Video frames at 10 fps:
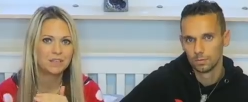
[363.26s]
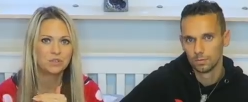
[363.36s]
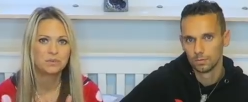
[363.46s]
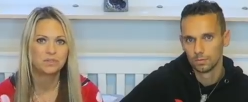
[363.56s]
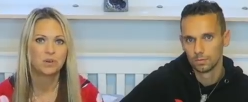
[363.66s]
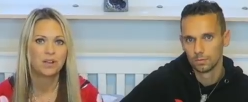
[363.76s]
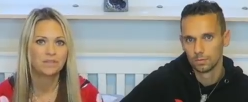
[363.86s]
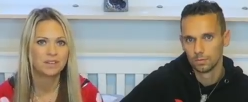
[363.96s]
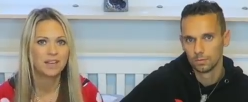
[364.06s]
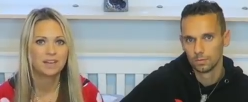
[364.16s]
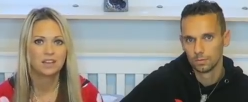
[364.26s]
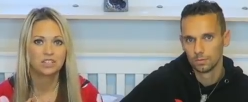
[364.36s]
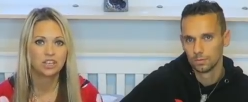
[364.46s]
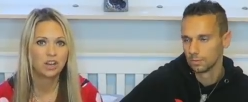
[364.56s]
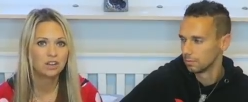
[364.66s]
Speaker 1: make sure we've got everything
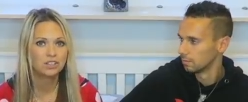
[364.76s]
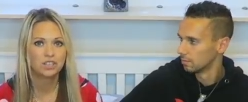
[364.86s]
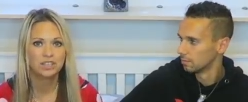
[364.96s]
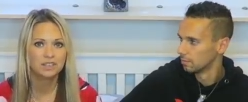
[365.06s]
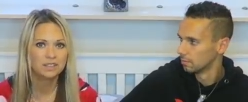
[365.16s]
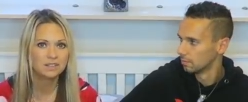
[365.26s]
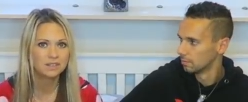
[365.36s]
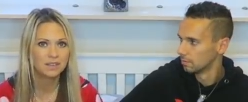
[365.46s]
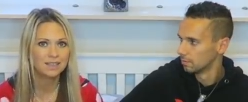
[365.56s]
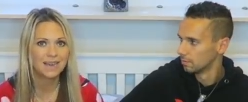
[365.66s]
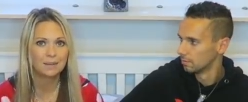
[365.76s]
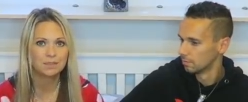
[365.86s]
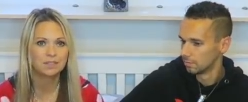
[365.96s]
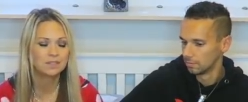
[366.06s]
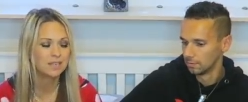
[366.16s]
like chargers,
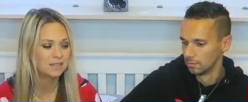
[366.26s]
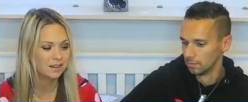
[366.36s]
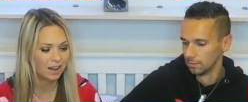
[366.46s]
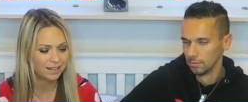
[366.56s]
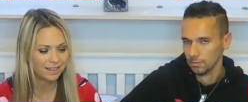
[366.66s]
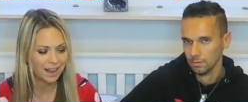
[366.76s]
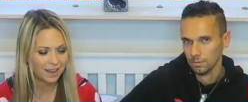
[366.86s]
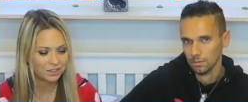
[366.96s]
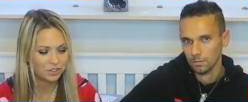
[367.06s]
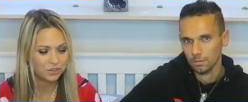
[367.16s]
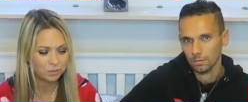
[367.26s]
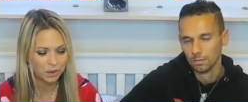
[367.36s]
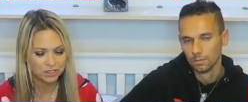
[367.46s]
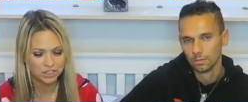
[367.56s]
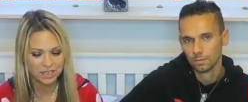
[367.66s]
adapters, things like that,
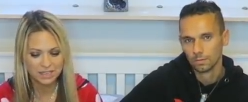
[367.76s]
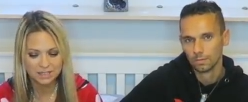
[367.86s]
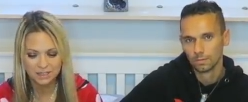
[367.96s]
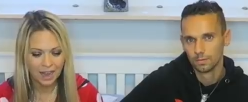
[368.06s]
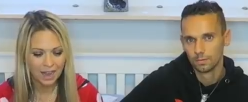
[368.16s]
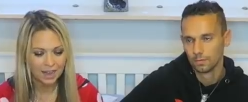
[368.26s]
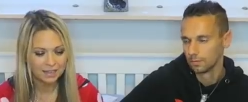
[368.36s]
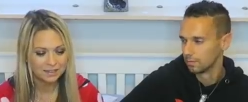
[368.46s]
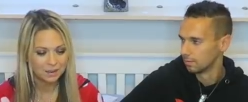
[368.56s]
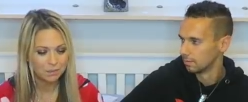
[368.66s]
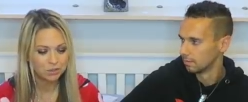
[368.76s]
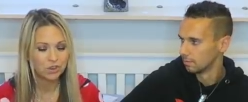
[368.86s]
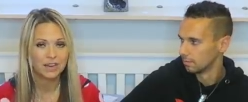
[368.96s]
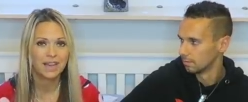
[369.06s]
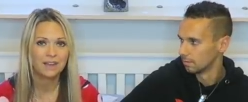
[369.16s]
toothbrushes, and then we'll
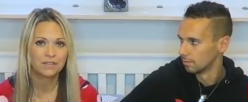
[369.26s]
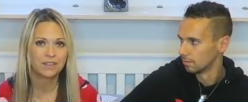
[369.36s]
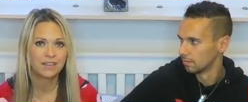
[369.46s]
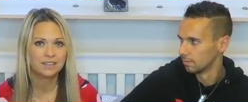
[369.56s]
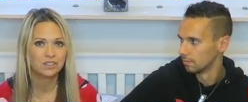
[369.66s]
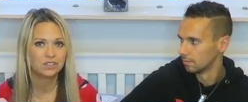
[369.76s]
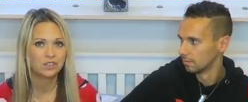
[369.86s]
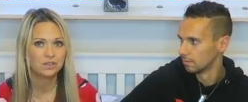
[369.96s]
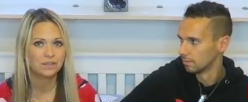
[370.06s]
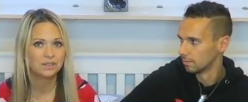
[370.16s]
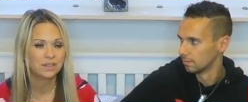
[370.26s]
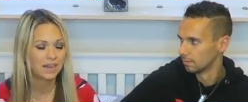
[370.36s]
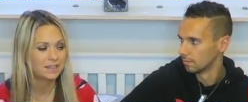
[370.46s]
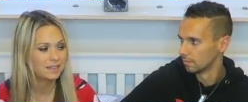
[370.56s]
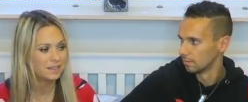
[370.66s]
try and get everything into the
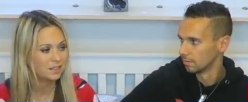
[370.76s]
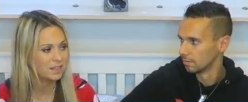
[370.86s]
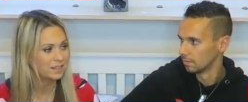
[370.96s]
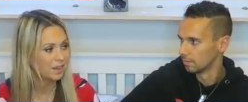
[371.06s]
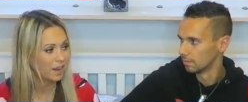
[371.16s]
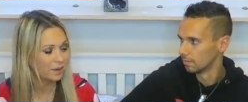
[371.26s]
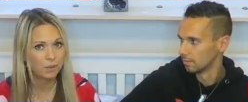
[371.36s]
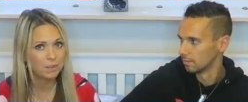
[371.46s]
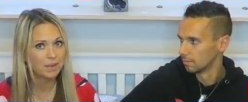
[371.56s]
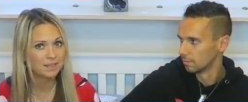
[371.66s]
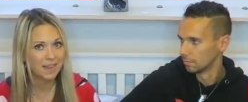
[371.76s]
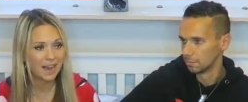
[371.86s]
suitcases. And it's like, we must